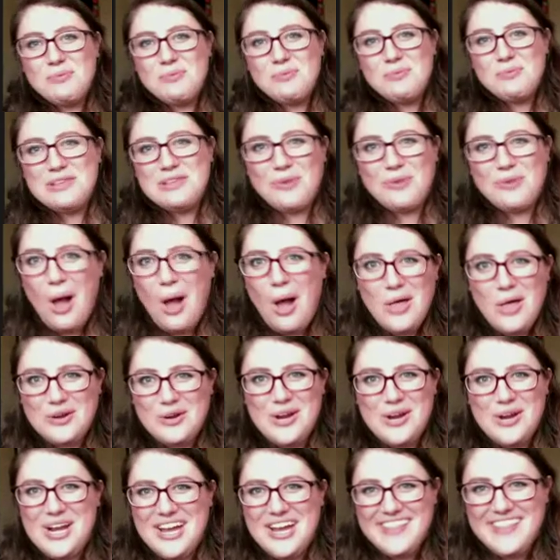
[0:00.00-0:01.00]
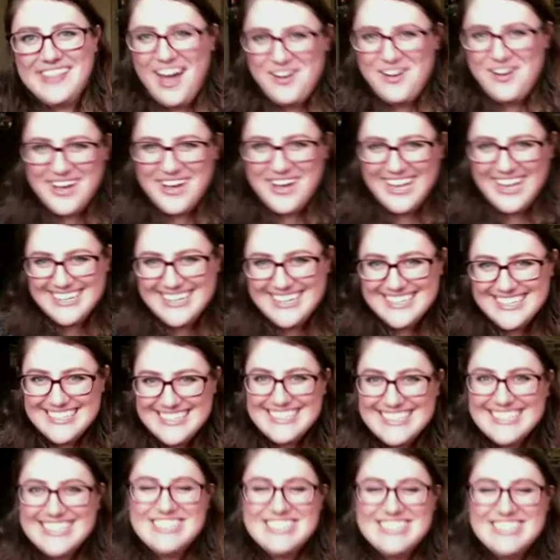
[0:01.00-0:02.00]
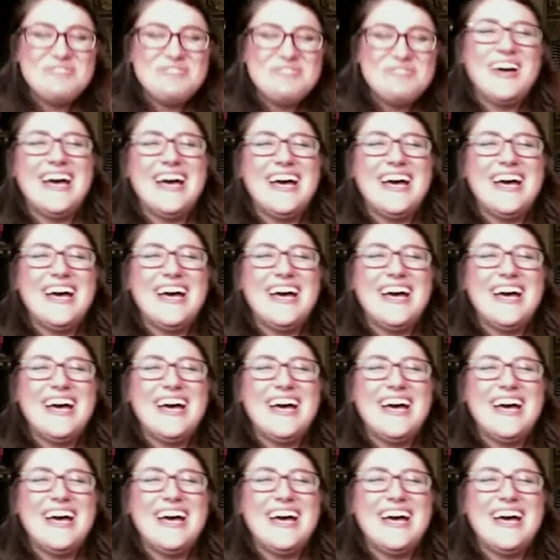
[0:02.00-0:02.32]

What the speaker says: believe we're all agreed on that one.